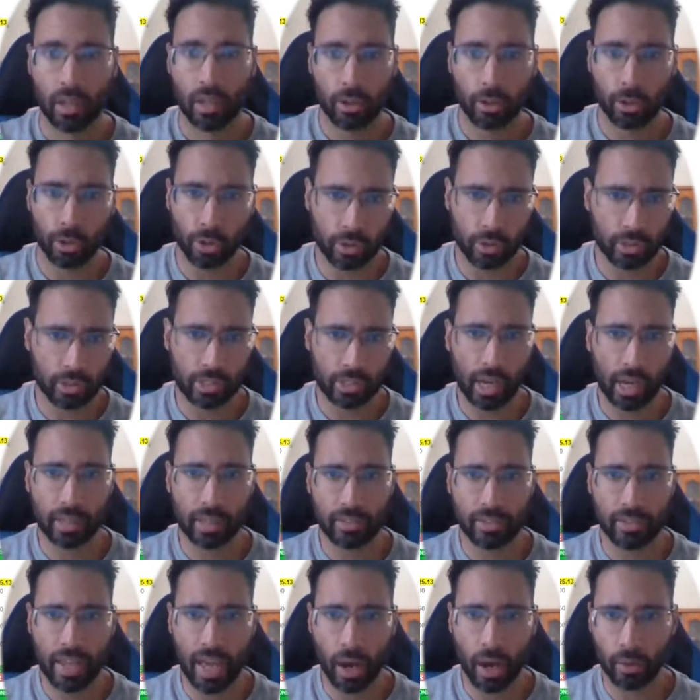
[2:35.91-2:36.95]
good signs
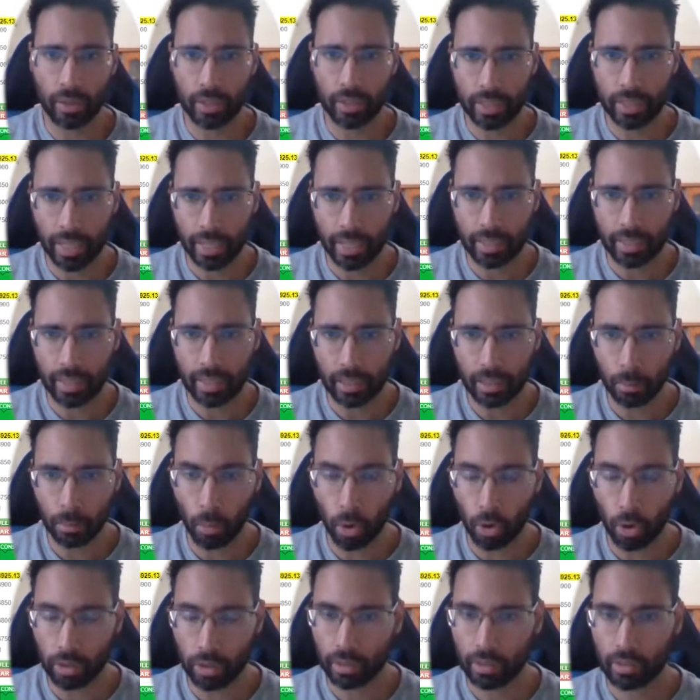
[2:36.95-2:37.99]
now indicating that the
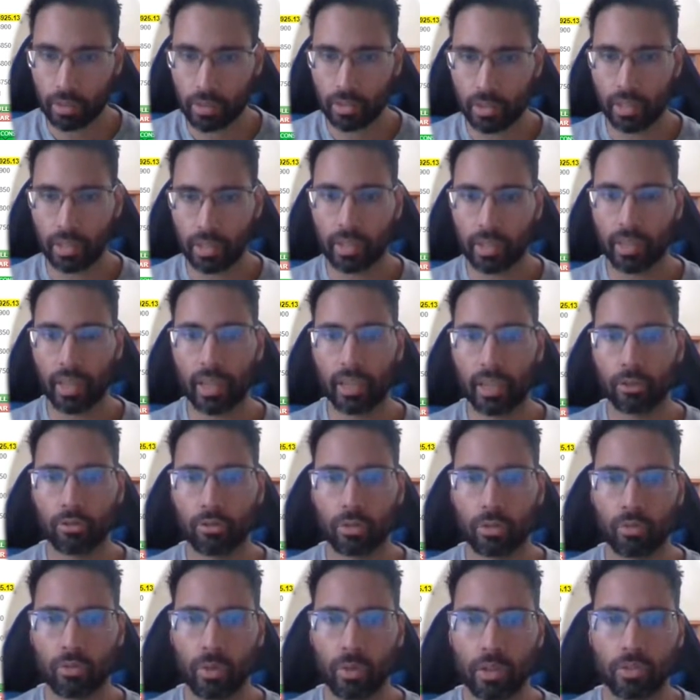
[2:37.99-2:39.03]
market is thinking that
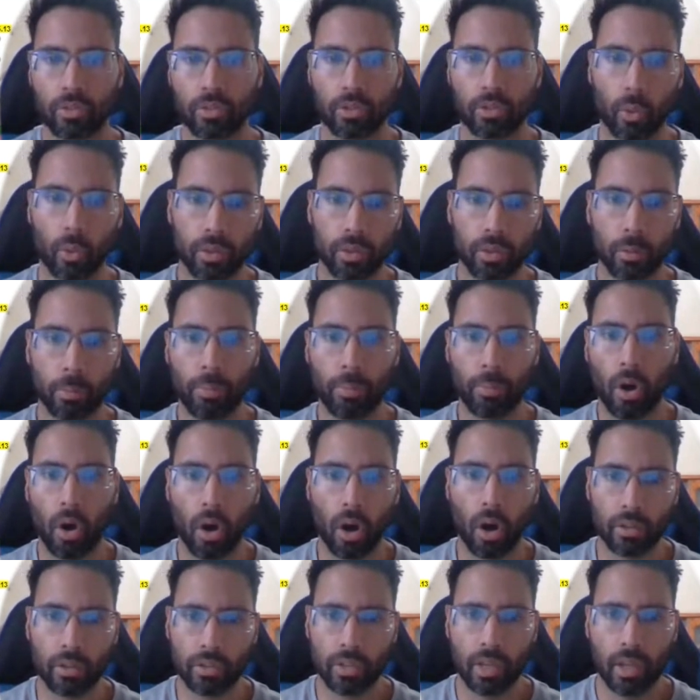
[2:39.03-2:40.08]
interest rates are going to
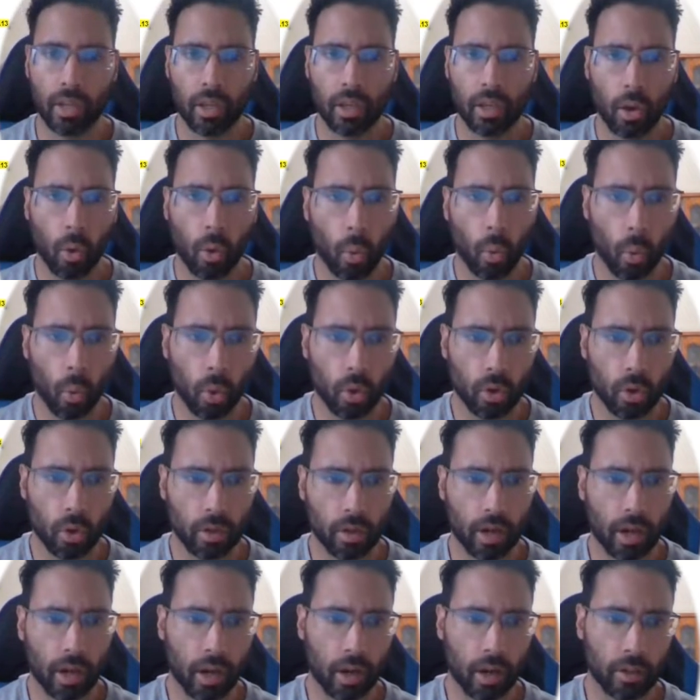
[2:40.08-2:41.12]
pause, or,
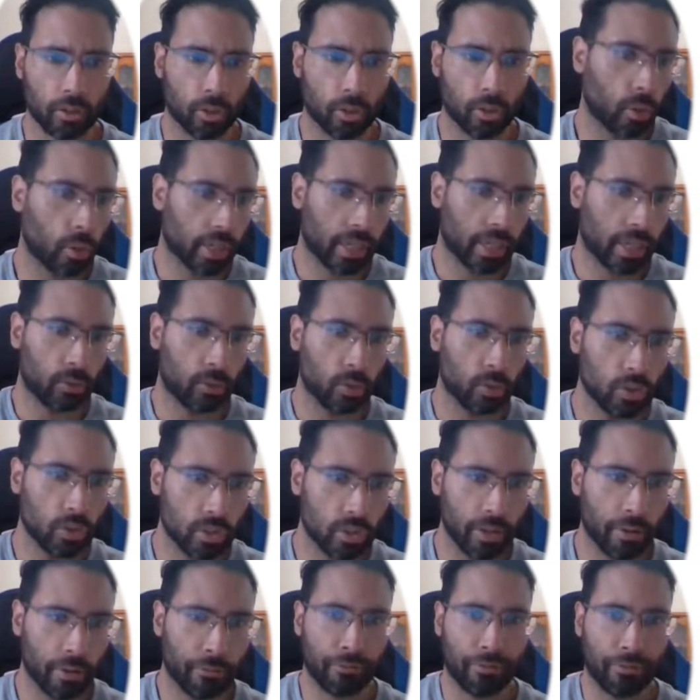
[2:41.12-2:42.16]
uh, you know, again, you see a
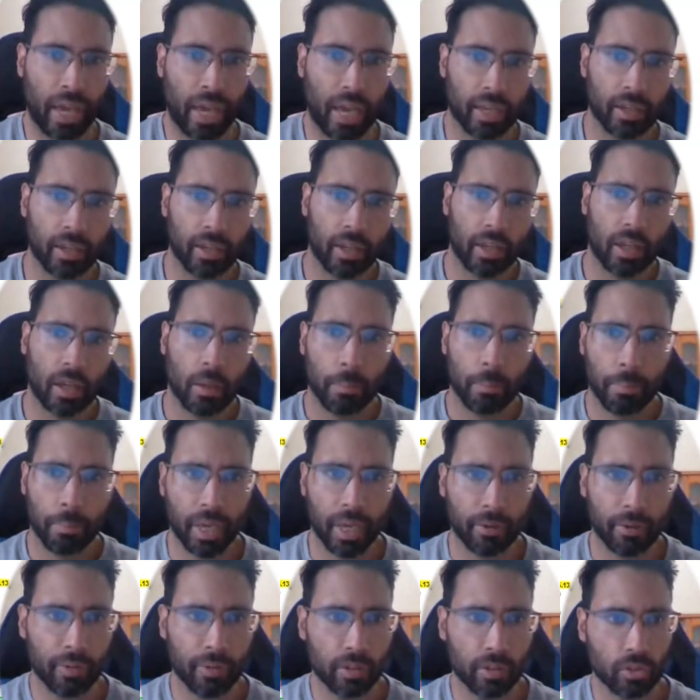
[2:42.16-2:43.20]
Fed
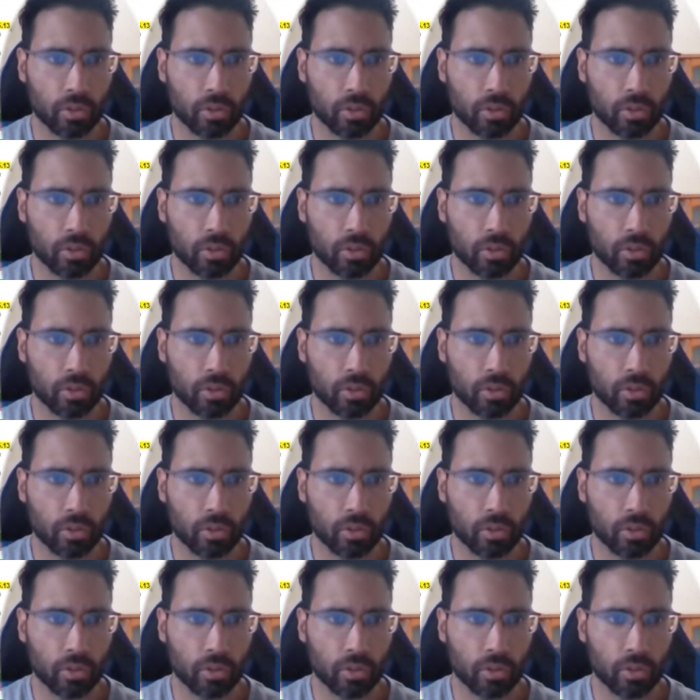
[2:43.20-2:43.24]
pivot.